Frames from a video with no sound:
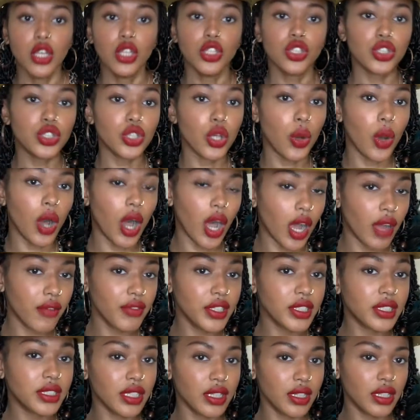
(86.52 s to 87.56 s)
So
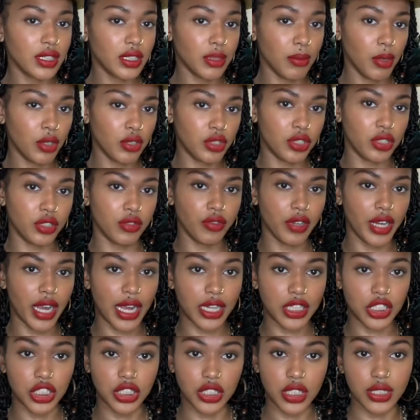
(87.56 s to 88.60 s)
obviously this emotional
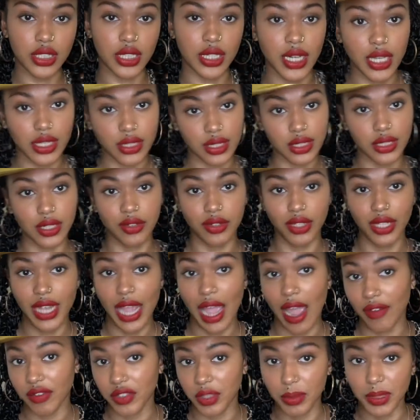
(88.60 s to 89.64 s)
reaction doesn't necessarily
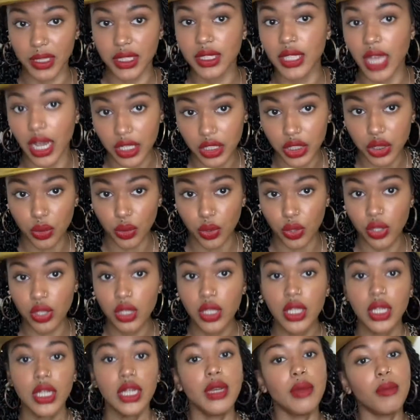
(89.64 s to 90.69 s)
have to be sexual,
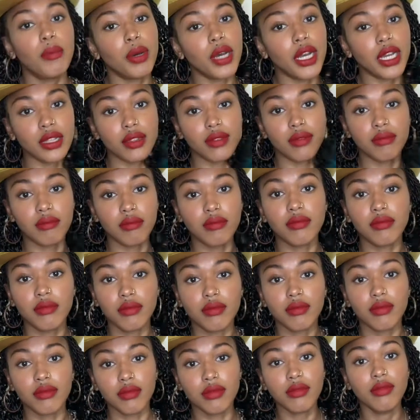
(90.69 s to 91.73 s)
but
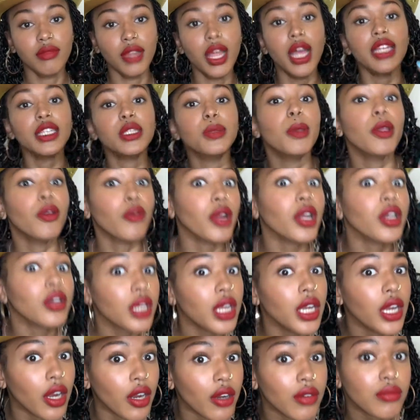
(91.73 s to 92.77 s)
let's be real
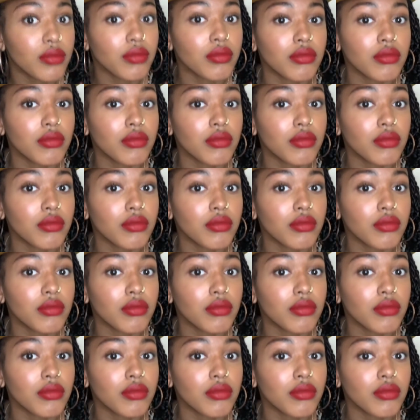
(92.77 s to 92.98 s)
here.